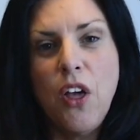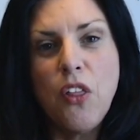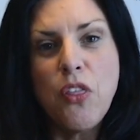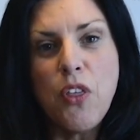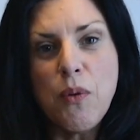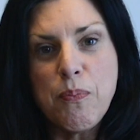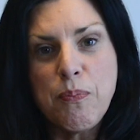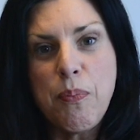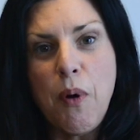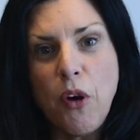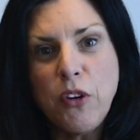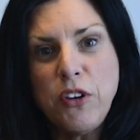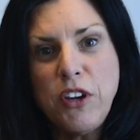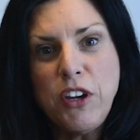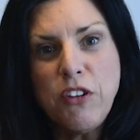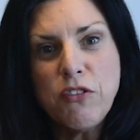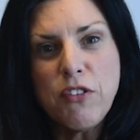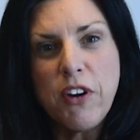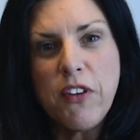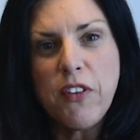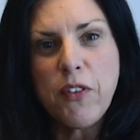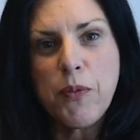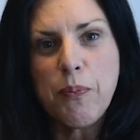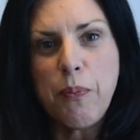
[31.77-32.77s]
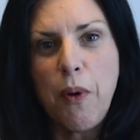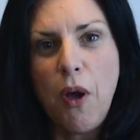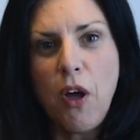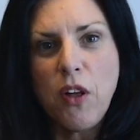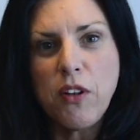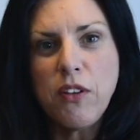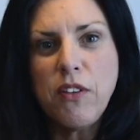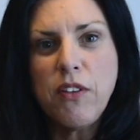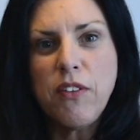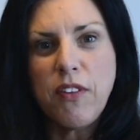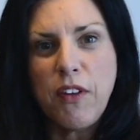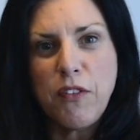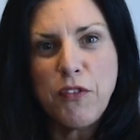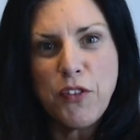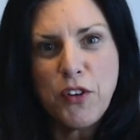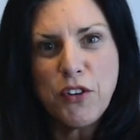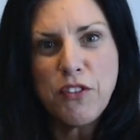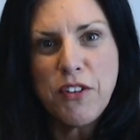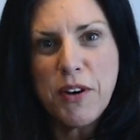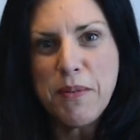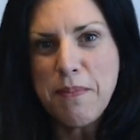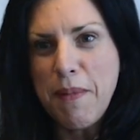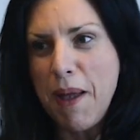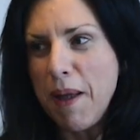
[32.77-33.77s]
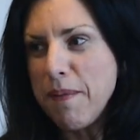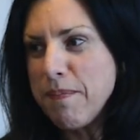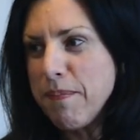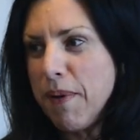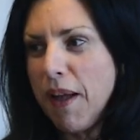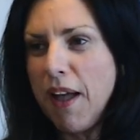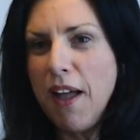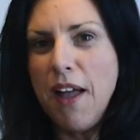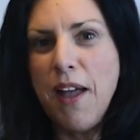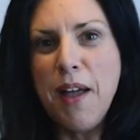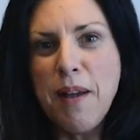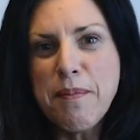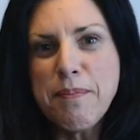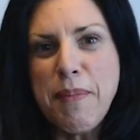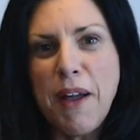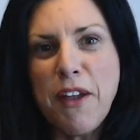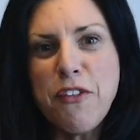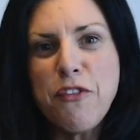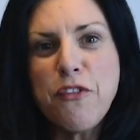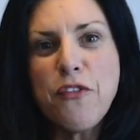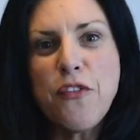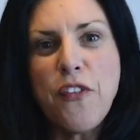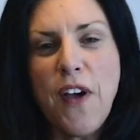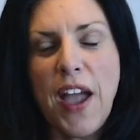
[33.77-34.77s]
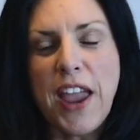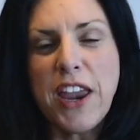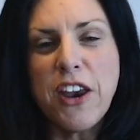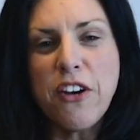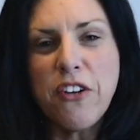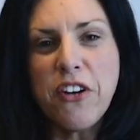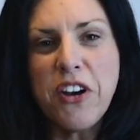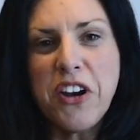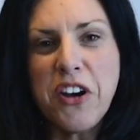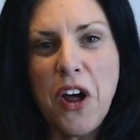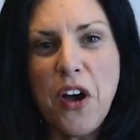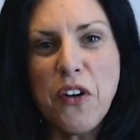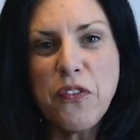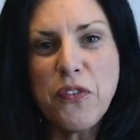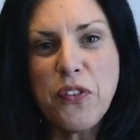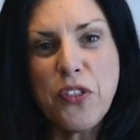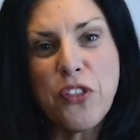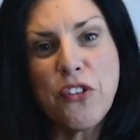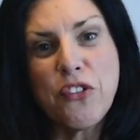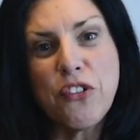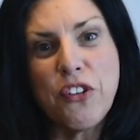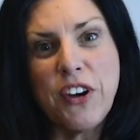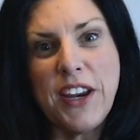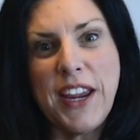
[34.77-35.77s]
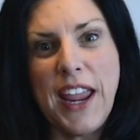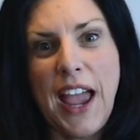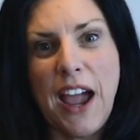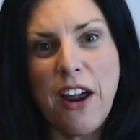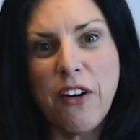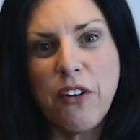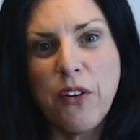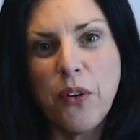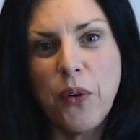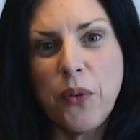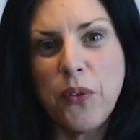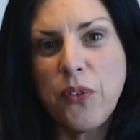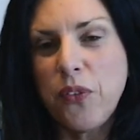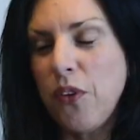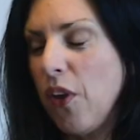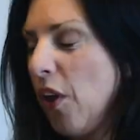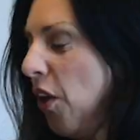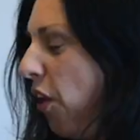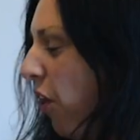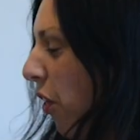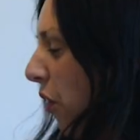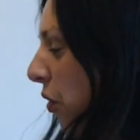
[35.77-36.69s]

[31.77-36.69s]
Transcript: The body responds, if you remember, by firing off three arrows.